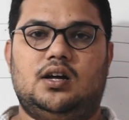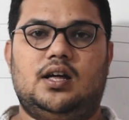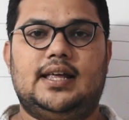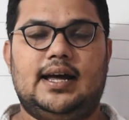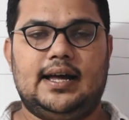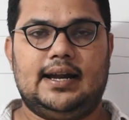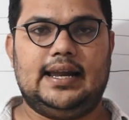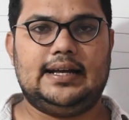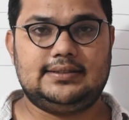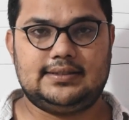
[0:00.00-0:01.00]
The
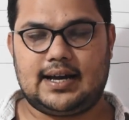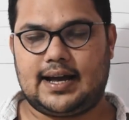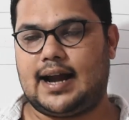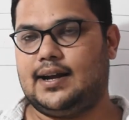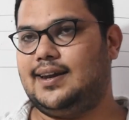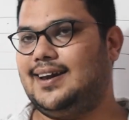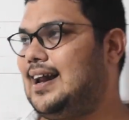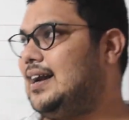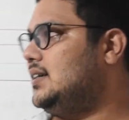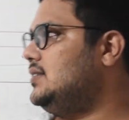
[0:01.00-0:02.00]
next category
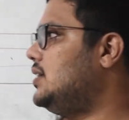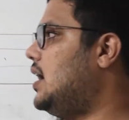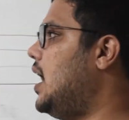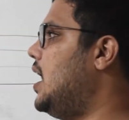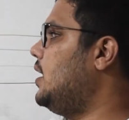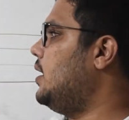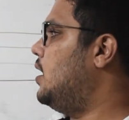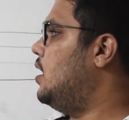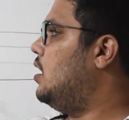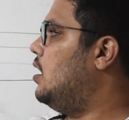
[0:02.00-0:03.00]
letters
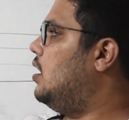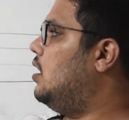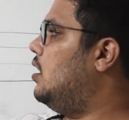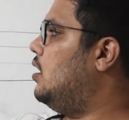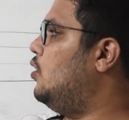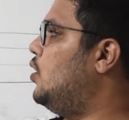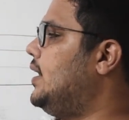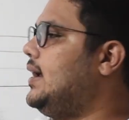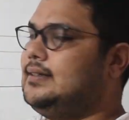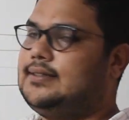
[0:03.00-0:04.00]
are
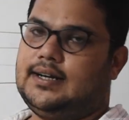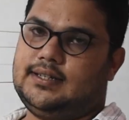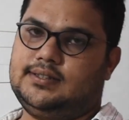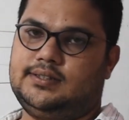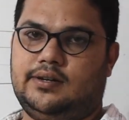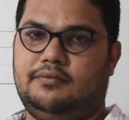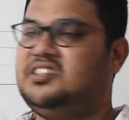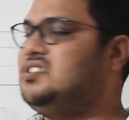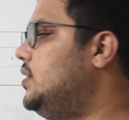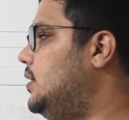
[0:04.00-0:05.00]
lowercase letters
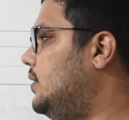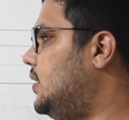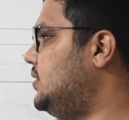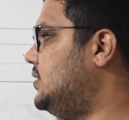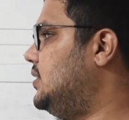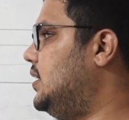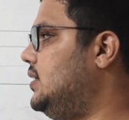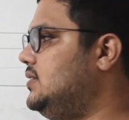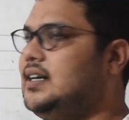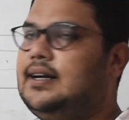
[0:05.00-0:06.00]
which will touch the
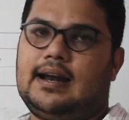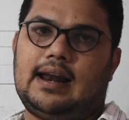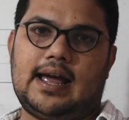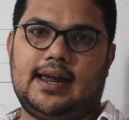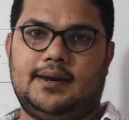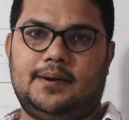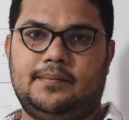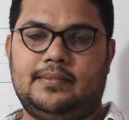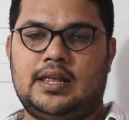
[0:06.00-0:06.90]
descender line,